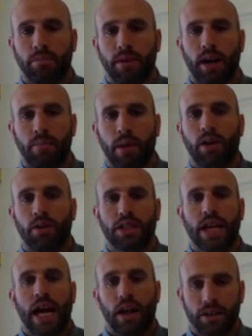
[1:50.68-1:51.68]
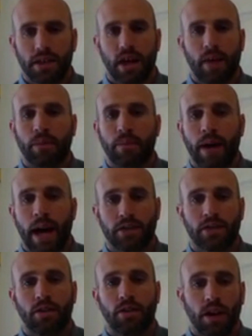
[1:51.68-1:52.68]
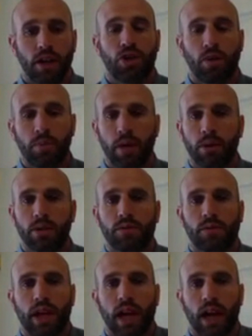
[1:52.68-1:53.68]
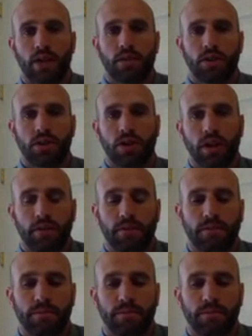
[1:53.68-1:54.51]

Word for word: uh, Merrill's talents coming back. So it should be a boost for the Cannons for sure.